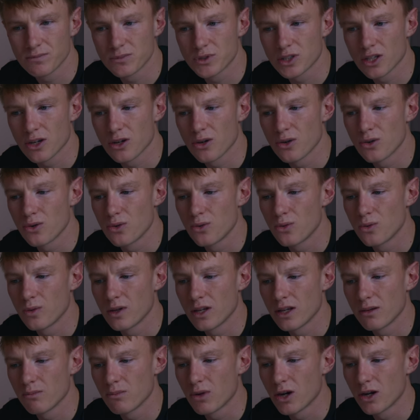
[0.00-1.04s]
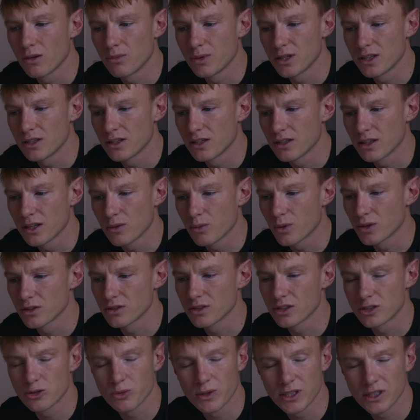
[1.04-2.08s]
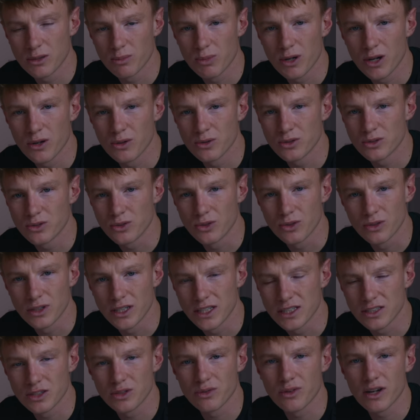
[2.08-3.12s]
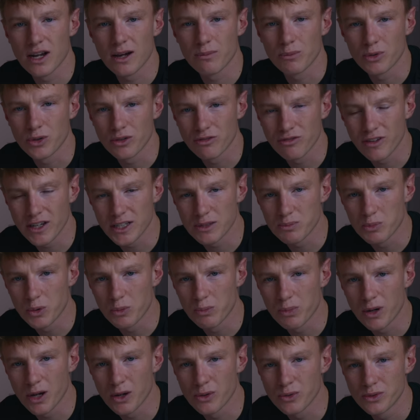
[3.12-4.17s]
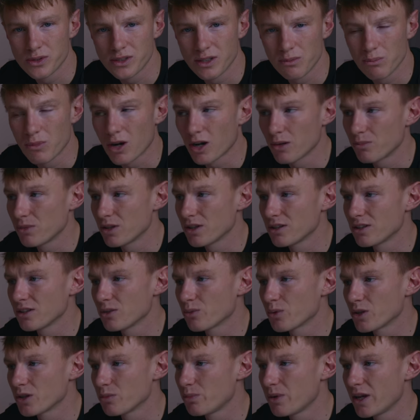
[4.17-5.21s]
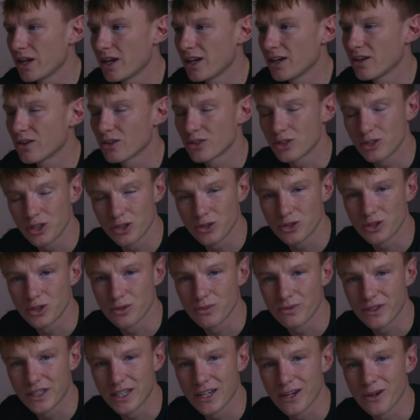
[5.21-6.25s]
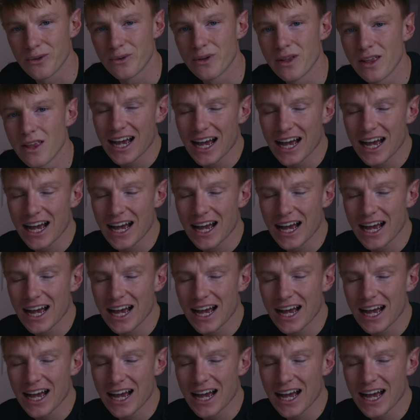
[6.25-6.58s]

So it might be that they want a Twitter post or an Instagram or a Facebook post. It might be that they want to appear on a YouTube video.